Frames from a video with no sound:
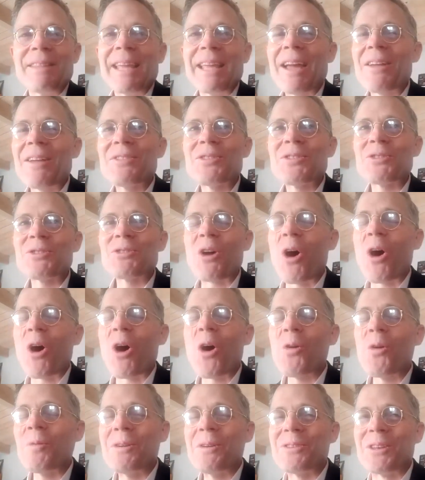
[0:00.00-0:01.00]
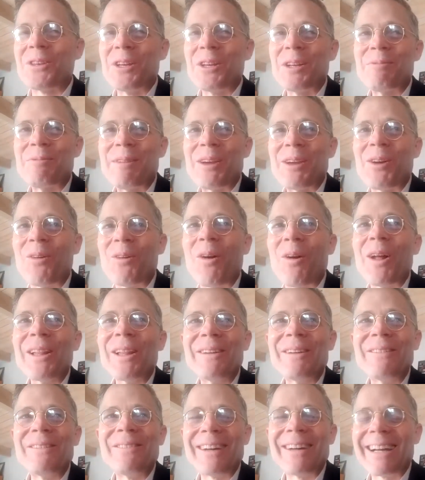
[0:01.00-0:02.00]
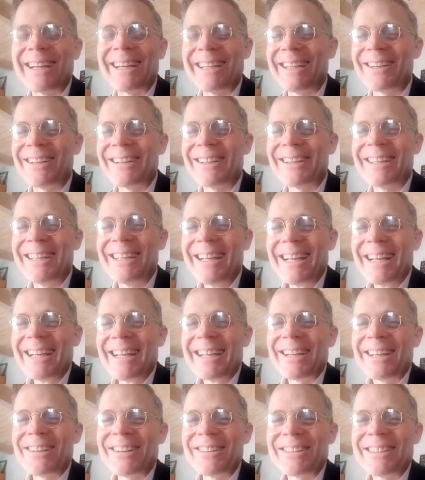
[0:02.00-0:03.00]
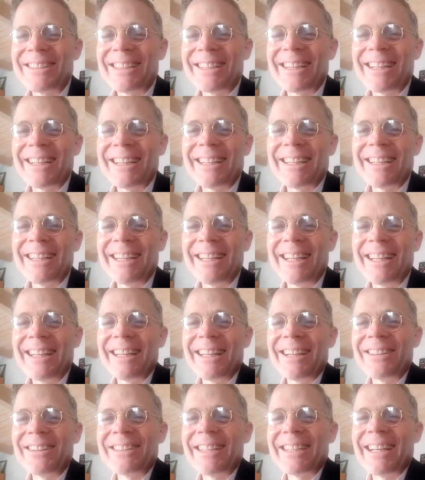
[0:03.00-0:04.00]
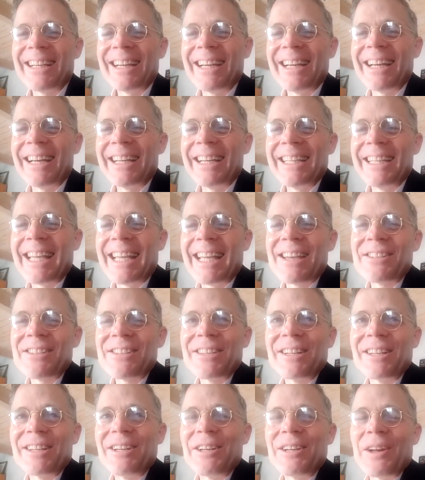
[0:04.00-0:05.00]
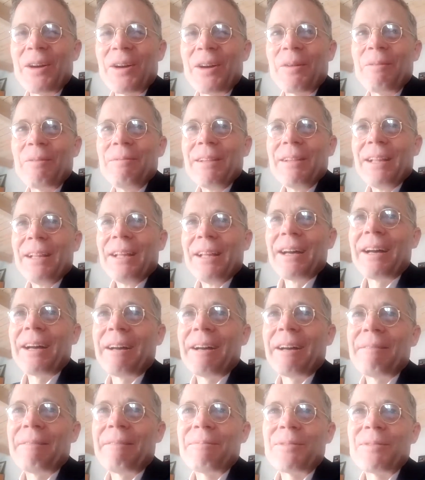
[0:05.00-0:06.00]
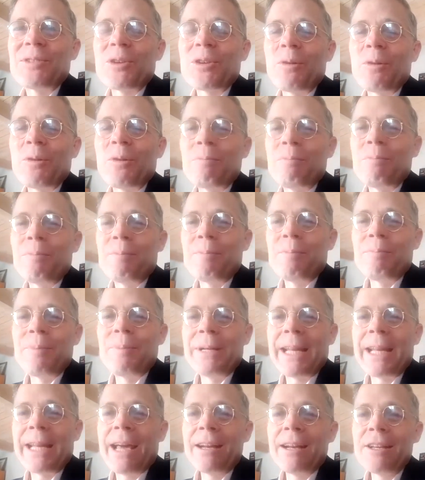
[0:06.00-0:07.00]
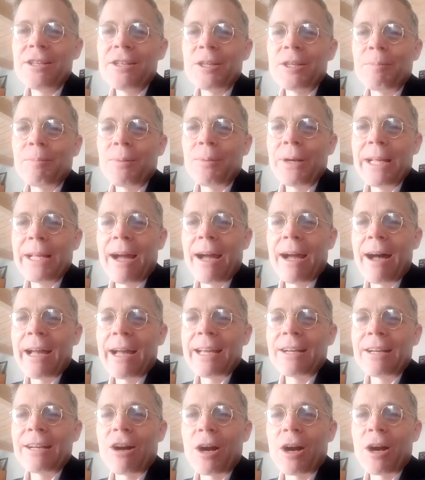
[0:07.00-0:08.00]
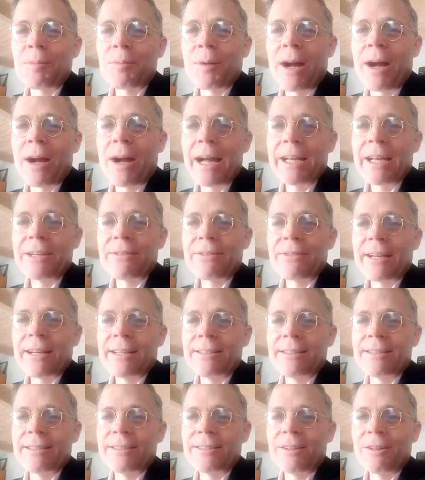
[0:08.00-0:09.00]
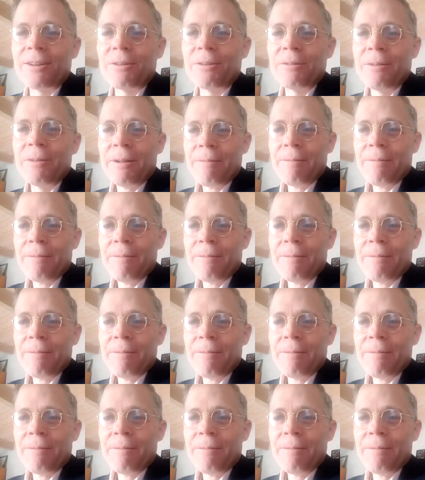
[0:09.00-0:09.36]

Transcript: answer is always going to be qualified. There, there's a there's a, a yes and a no. Um, so bananas are pretty high in carbohydrates. So